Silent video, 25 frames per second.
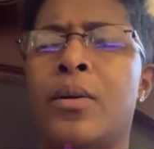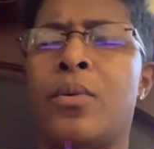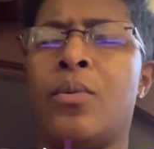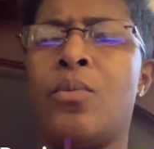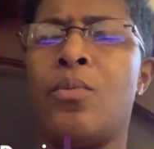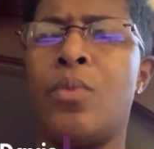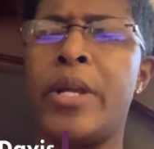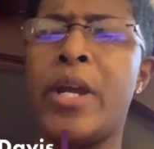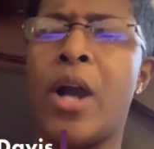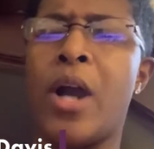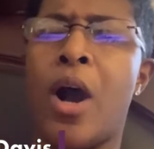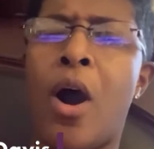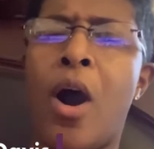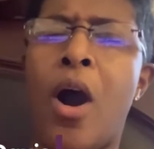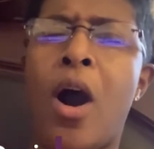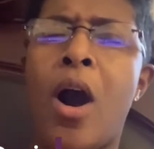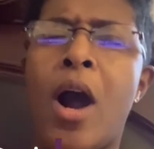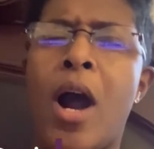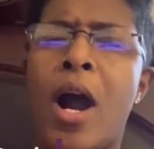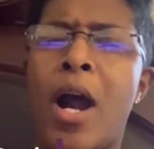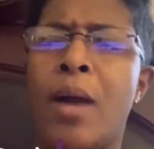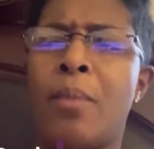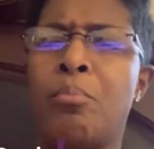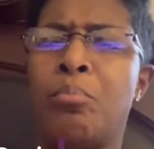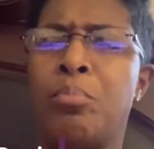We
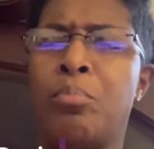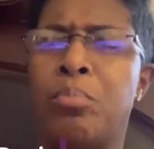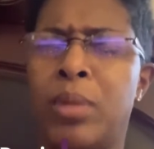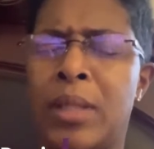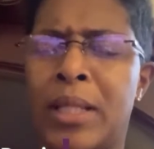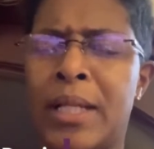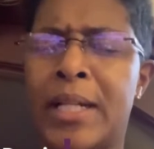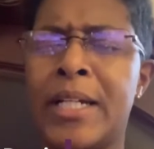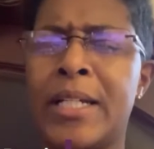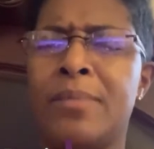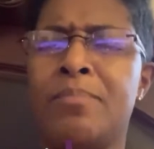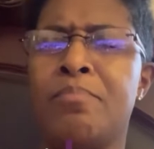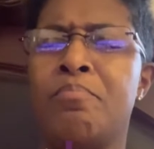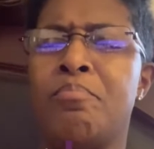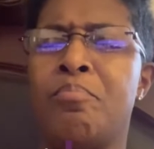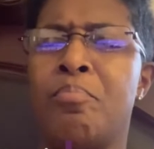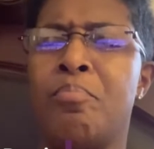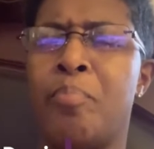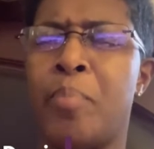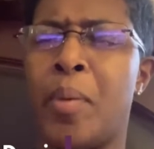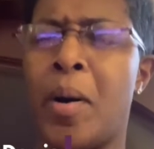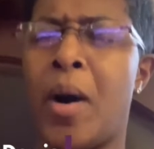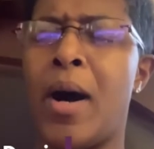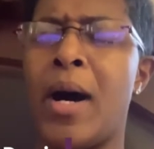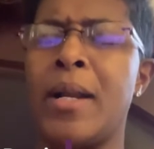are blood
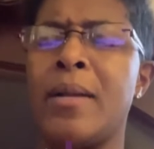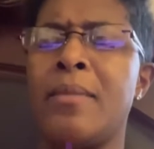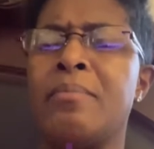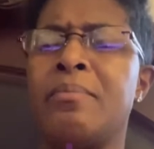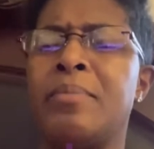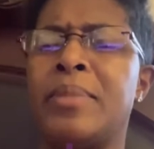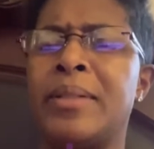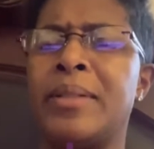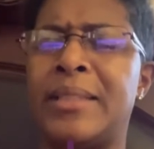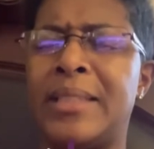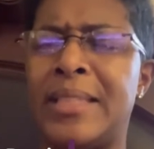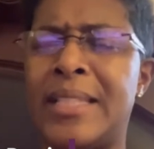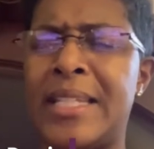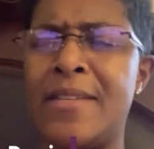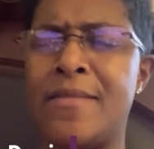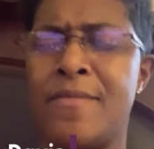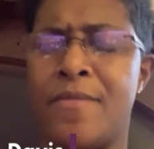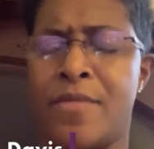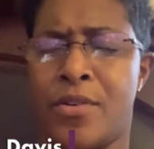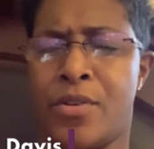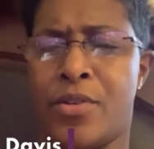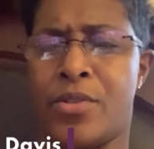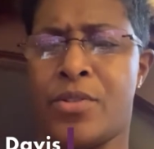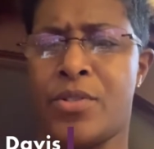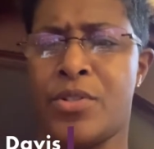bought
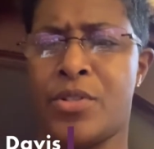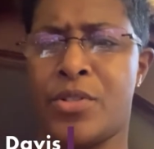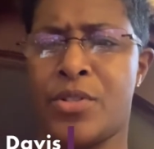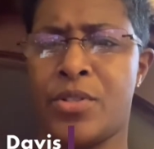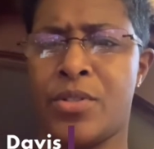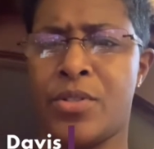believers.